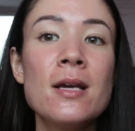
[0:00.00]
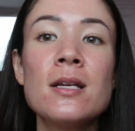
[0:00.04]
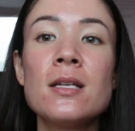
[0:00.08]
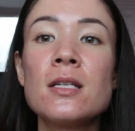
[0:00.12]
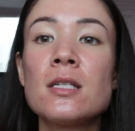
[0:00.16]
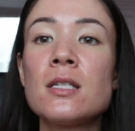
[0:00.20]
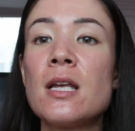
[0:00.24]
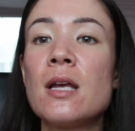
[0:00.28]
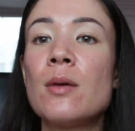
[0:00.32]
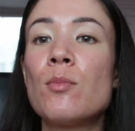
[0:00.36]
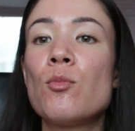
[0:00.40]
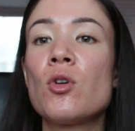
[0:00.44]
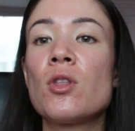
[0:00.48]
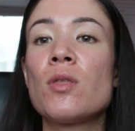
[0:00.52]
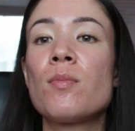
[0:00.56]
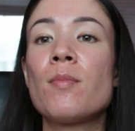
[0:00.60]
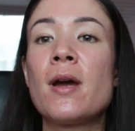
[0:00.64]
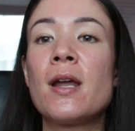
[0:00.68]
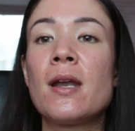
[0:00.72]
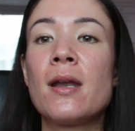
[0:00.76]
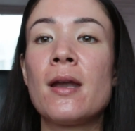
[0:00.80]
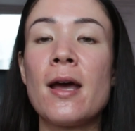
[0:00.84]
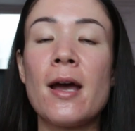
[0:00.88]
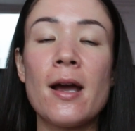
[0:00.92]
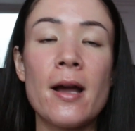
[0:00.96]
Same with
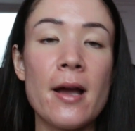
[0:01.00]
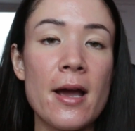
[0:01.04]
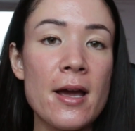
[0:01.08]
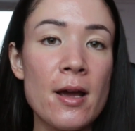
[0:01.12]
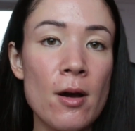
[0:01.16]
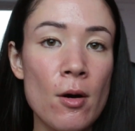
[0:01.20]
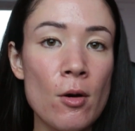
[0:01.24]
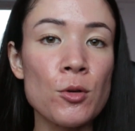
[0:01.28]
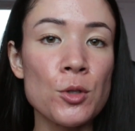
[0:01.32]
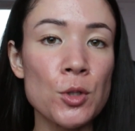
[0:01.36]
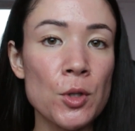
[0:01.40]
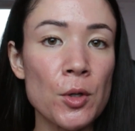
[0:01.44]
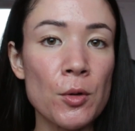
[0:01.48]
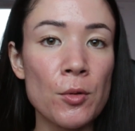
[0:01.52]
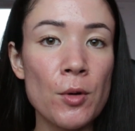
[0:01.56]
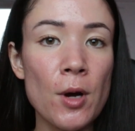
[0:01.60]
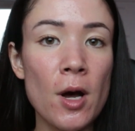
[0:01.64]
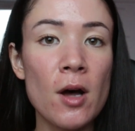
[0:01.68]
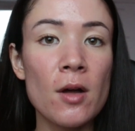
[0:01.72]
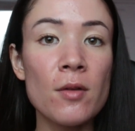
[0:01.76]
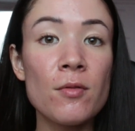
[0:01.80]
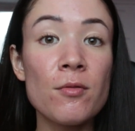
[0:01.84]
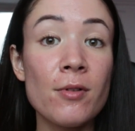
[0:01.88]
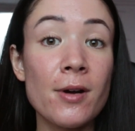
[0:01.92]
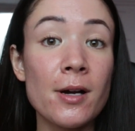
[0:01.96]
my neck. I also
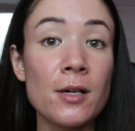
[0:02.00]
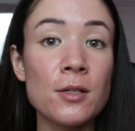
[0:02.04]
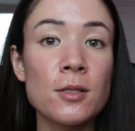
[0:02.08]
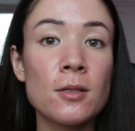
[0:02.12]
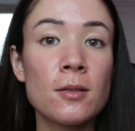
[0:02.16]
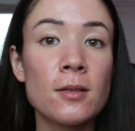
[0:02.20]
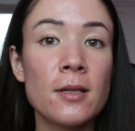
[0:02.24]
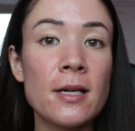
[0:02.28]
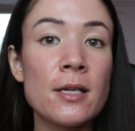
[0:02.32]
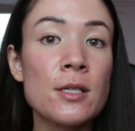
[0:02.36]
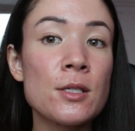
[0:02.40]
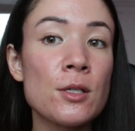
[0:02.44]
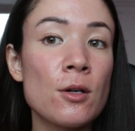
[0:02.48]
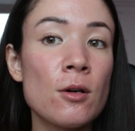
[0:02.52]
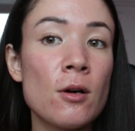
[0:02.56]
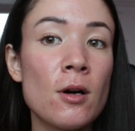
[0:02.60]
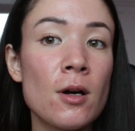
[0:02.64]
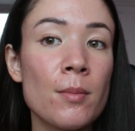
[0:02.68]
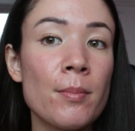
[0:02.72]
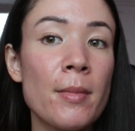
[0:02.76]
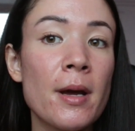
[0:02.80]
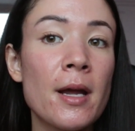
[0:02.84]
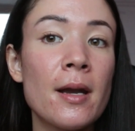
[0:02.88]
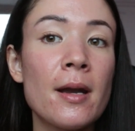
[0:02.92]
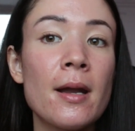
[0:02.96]
got Fraxel Laser
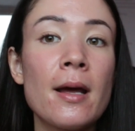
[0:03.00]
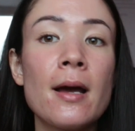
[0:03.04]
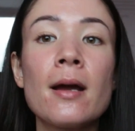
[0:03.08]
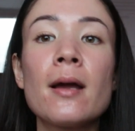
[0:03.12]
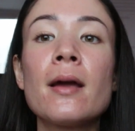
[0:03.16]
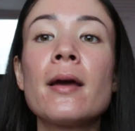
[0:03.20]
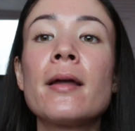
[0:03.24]
on my neck,